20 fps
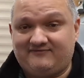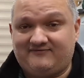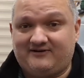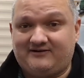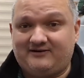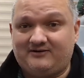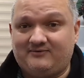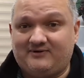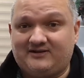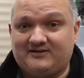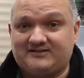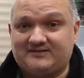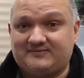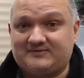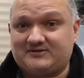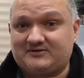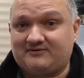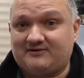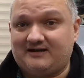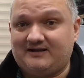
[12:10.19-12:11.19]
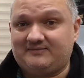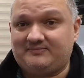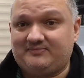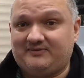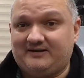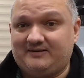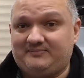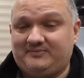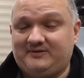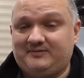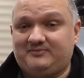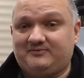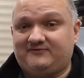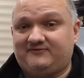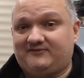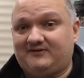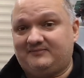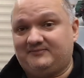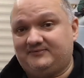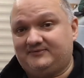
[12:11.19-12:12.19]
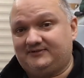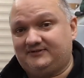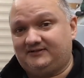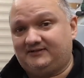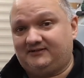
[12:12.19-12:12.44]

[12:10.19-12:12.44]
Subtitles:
very well subscribed by people from